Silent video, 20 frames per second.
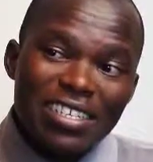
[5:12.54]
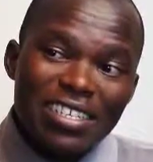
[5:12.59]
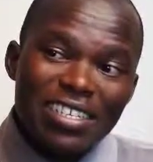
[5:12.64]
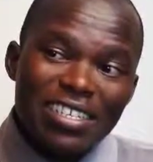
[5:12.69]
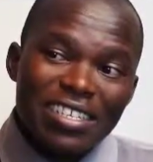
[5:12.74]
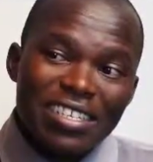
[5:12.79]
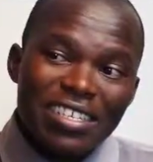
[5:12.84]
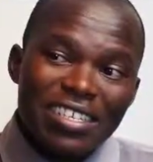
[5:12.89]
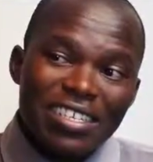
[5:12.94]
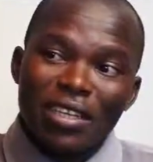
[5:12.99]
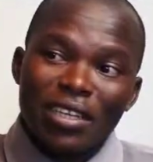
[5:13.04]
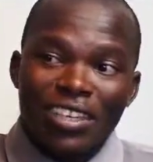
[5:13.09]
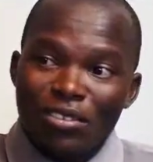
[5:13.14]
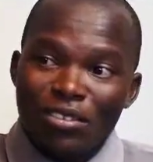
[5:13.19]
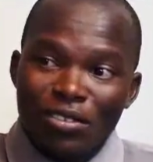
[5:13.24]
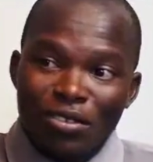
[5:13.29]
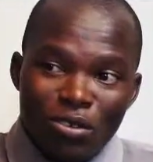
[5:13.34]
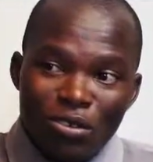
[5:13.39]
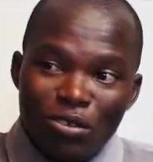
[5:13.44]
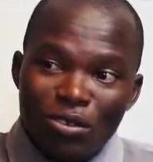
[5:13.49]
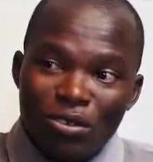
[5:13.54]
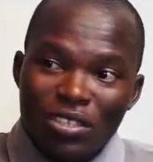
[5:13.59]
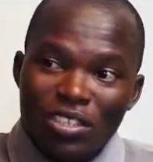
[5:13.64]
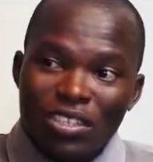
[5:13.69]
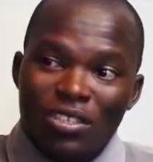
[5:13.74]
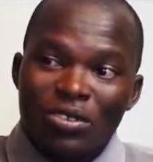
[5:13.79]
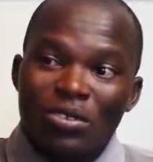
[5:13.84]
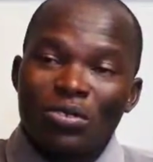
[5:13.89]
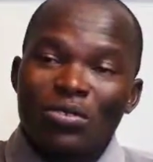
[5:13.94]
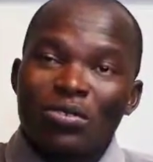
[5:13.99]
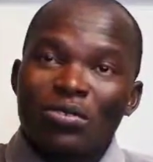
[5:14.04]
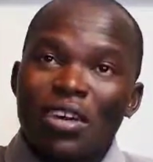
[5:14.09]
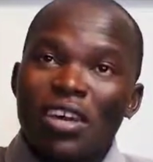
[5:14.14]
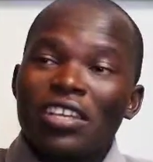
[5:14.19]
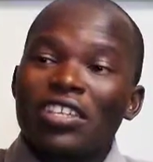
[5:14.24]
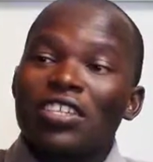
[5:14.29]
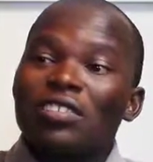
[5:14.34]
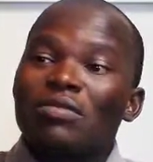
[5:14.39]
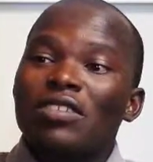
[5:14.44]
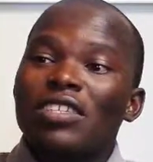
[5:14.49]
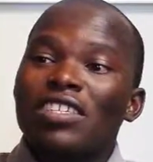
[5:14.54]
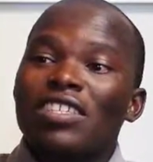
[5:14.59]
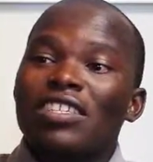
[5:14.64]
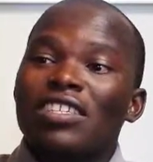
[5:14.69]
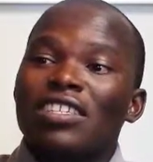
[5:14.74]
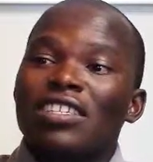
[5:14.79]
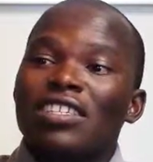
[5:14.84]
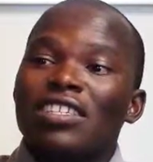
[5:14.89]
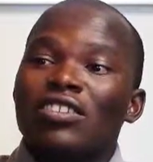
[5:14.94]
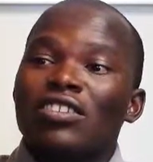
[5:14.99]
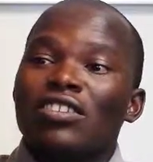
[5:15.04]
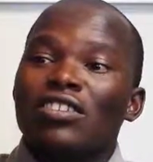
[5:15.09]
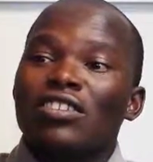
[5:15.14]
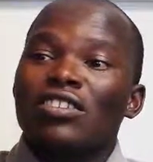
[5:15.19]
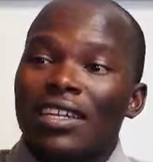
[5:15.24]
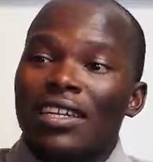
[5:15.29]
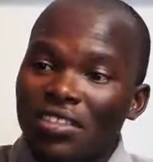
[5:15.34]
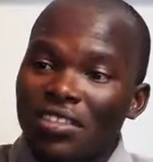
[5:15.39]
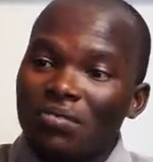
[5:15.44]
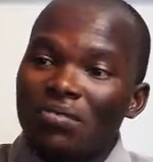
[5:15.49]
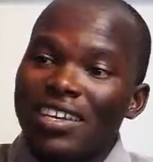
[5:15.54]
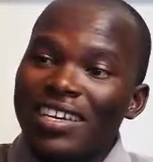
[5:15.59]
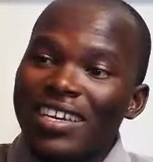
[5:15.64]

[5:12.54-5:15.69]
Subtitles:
but that glucose is going to accumulate in your bloodstream,